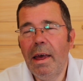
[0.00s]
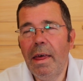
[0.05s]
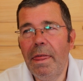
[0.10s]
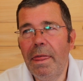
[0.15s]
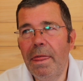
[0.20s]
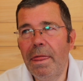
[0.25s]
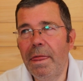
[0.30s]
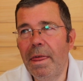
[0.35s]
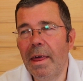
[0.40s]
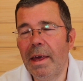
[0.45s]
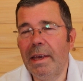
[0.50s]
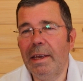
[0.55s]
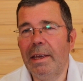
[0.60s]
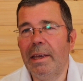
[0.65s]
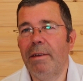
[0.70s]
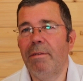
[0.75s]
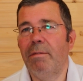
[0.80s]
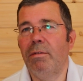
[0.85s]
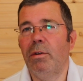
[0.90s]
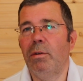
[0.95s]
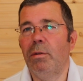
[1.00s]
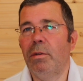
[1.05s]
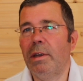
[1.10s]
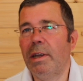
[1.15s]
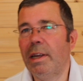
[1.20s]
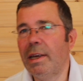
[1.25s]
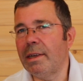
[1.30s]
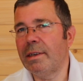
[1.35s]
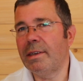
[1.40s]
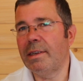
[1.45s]
they give you the
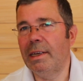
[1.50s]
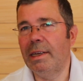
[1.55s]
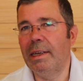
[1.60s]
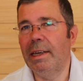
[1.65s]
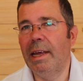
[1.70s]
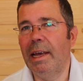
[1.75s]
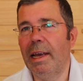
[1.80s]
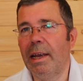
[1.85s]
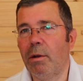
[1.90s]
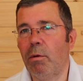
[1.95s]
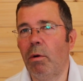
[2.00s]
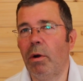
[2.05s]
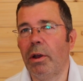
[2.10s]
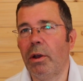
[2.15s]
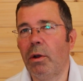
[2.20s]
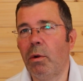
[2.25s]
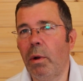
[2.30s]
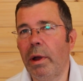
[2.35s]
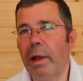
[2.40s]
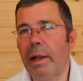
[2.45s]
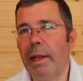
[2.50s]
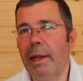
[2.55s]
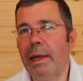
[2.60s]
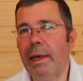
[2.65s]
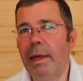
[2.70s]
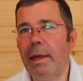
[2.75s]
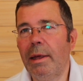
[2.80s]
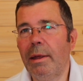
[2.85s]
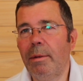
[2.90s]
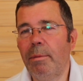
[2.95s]
nicotine hit quite
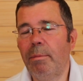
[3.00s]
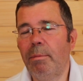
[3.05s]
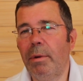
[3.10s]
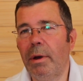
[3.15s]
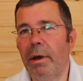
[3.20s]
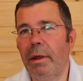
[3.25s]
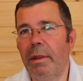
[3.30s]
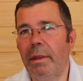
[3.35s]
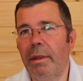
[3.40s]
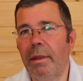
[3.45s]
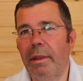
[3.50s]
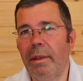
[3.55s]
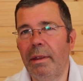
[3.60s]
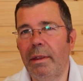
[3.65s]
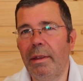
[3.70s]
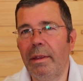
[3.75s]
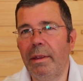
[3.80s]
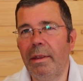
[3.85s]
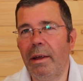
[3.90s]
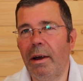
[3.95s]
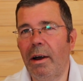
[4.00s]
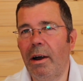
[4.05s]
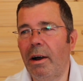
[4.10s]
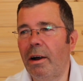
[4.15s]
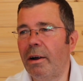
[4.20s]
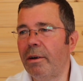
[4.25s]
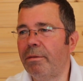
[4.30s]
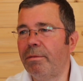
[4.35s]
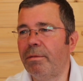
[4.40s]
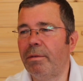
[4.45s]
quickly, but
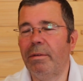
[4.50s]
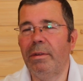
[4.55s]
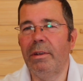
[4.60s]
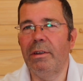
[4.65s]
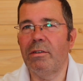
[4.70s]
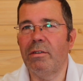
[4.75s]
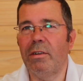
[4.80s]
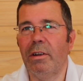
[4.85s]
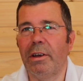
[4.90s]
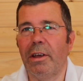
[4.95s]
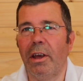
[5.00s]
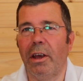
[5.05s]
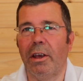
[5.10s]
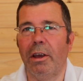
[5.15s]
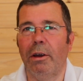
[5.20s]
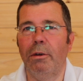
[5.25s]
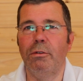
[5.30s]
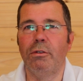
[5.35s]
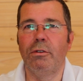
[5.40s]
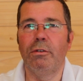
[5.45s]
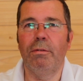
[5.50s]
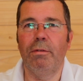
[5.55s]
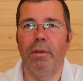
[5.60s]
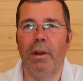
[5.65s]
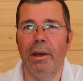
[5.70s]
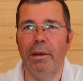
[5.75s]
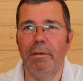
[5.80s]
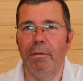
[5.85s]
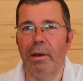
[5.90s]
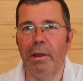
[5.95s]
it's like a ghost
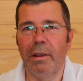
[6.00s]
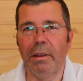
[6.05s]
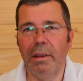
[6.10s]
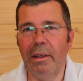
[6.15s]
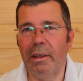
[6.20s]
flavour.